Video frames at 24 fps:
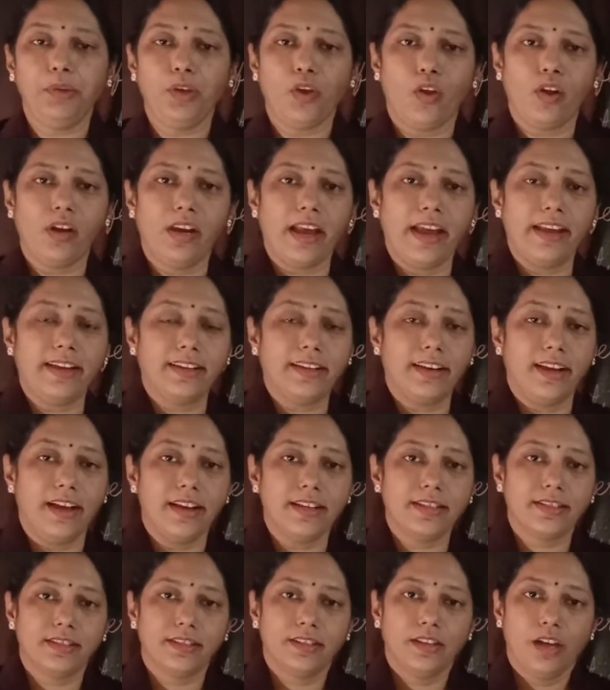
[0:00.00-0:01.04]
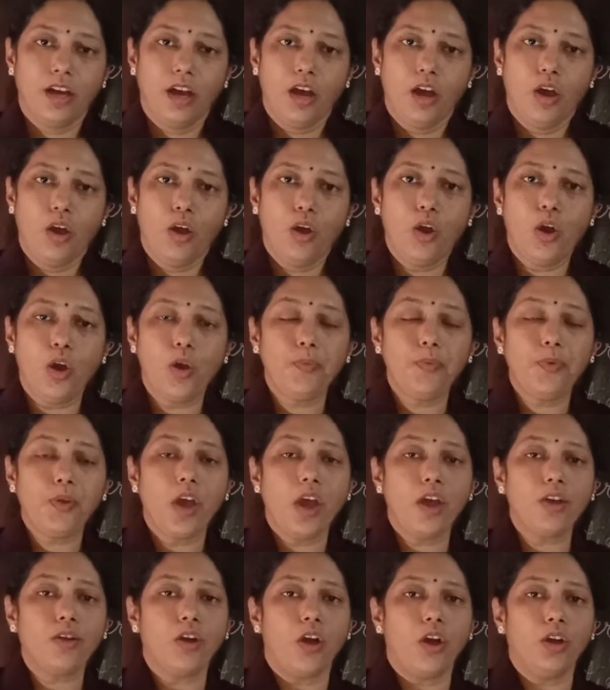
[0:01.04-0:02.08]
online class. Hope you
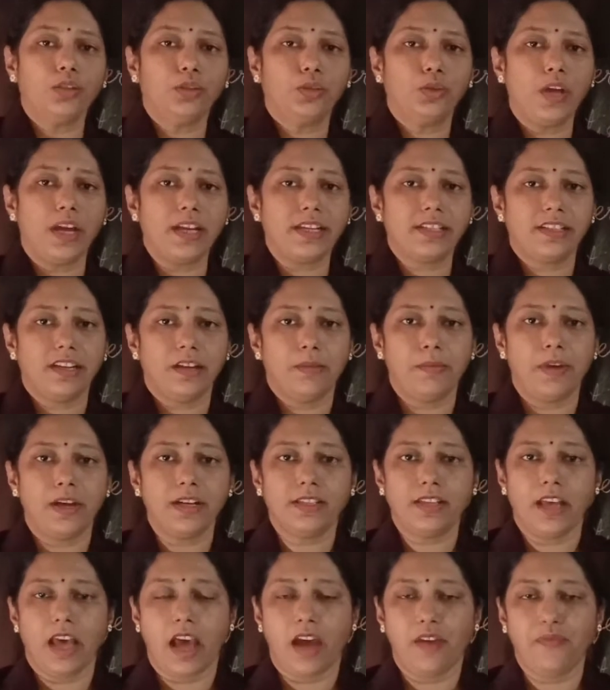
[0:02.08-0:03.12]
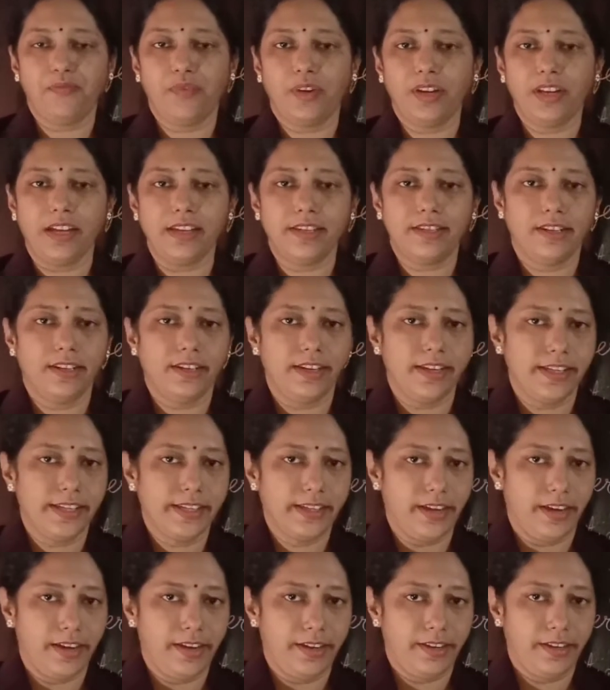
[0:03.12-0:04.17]
have gone through extra marks app for yesterday's
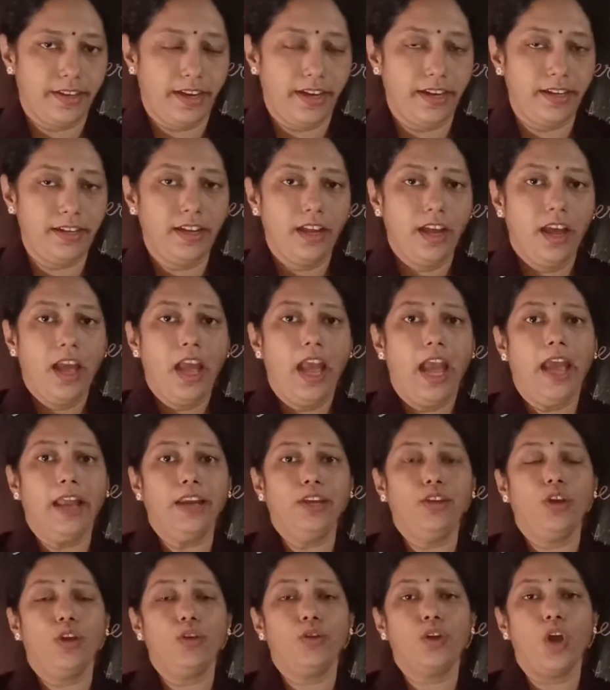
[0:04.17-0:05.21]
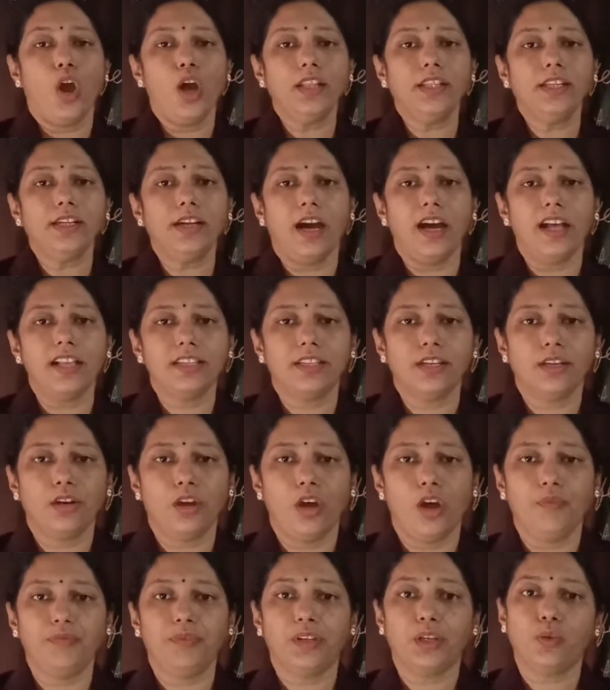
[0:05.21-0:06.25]
content and you have got the answer
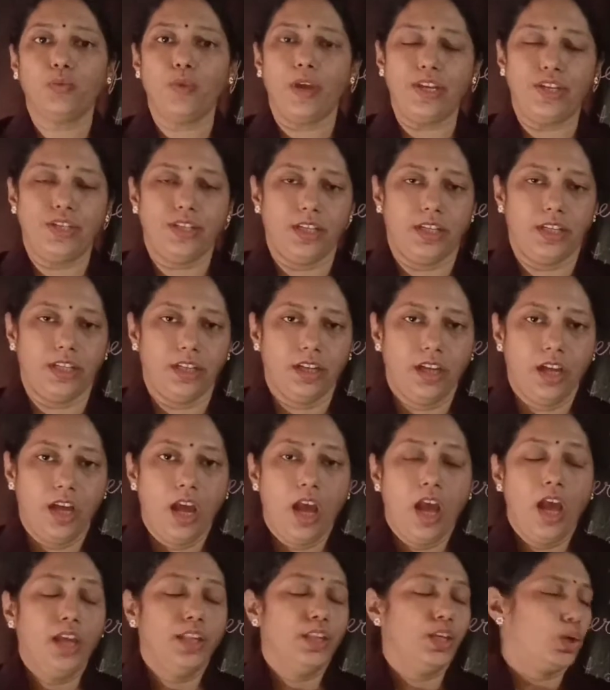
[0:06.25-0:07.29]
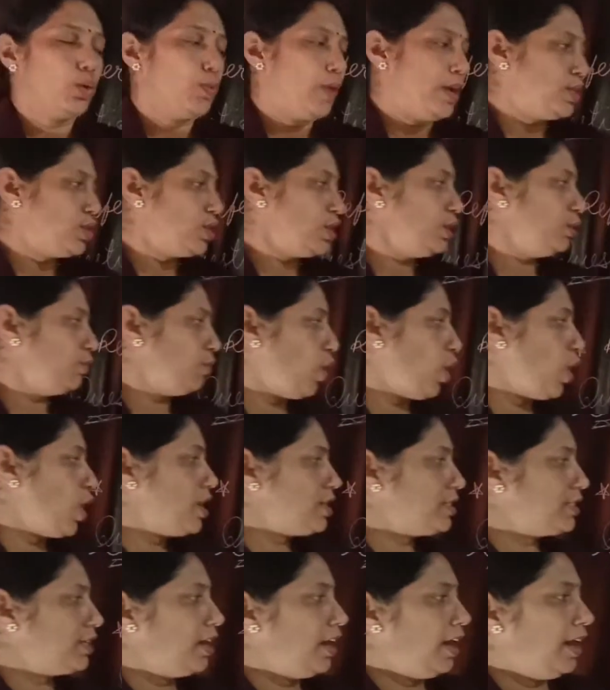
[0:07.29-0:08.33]
of the question. The question
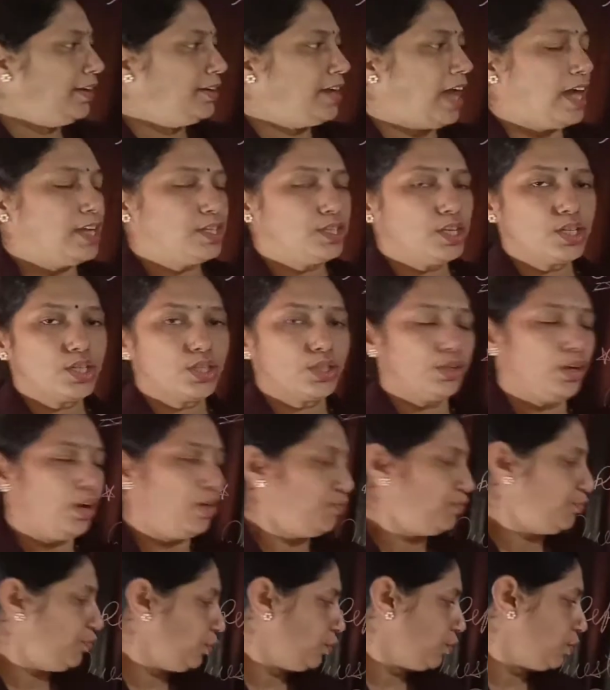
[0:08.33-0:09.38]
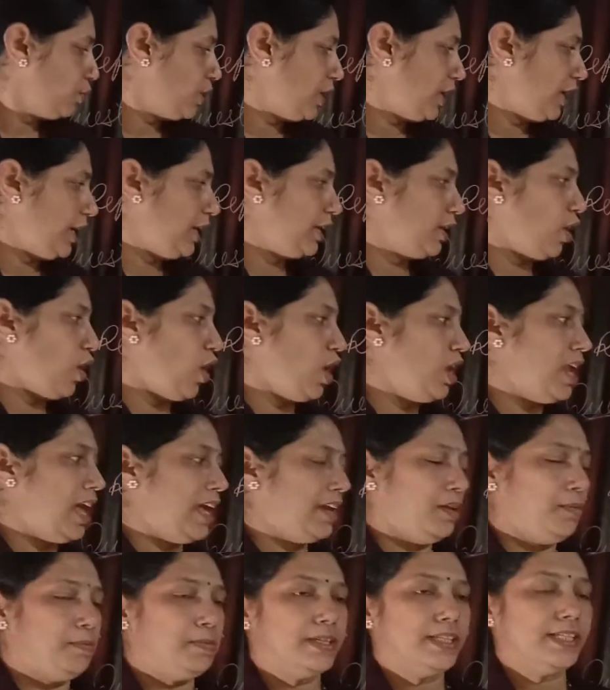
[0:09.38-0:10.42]
was, digestion of food in all
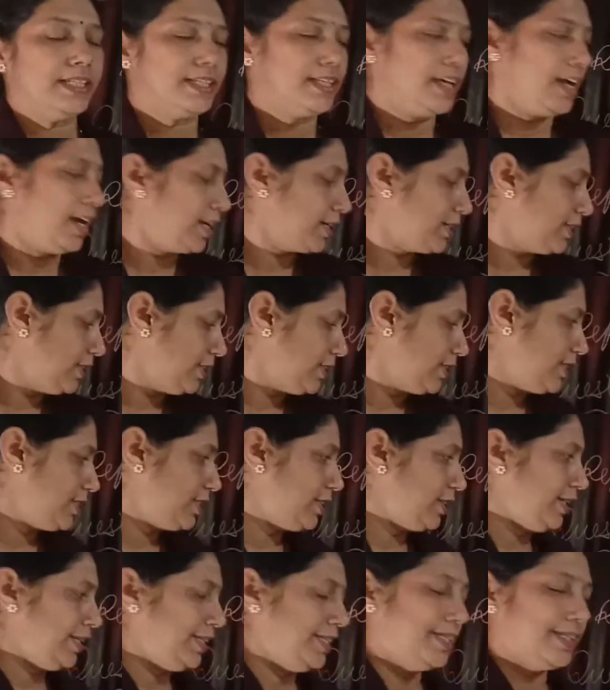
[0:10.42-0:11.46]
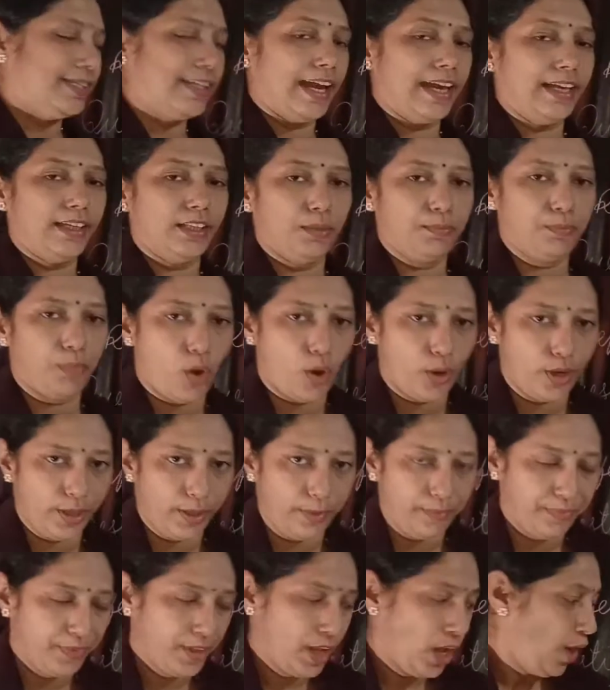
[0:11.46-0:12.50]
animals occurs inside the body.
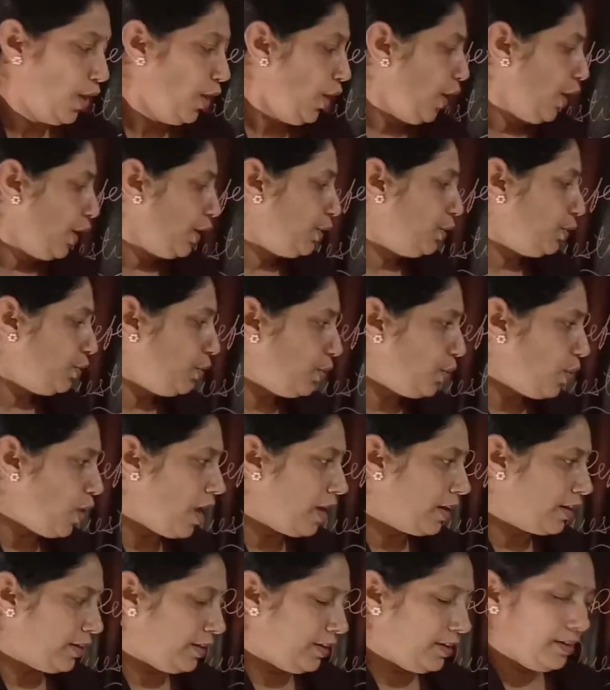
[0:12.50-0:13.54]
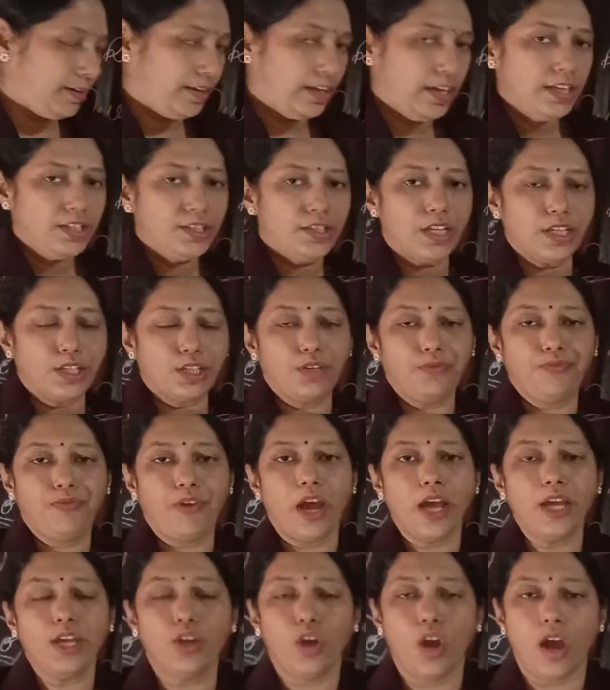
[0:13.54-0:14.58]
Do you agree?
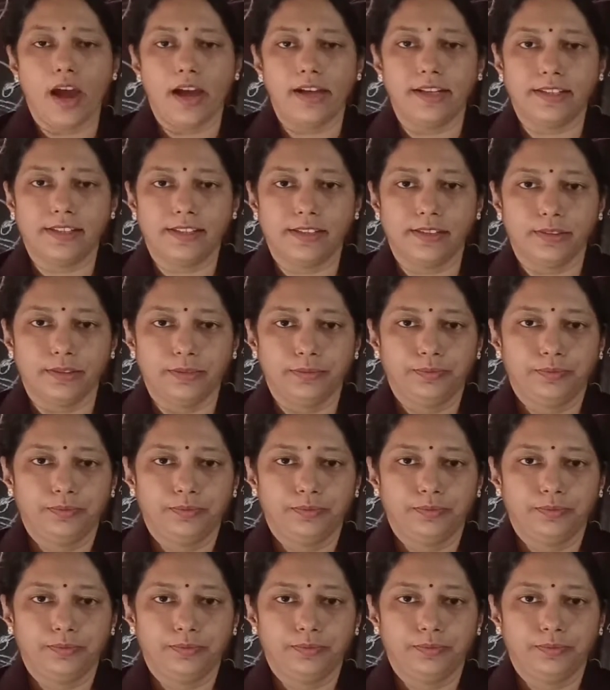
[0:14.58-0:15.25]
Justify your answer.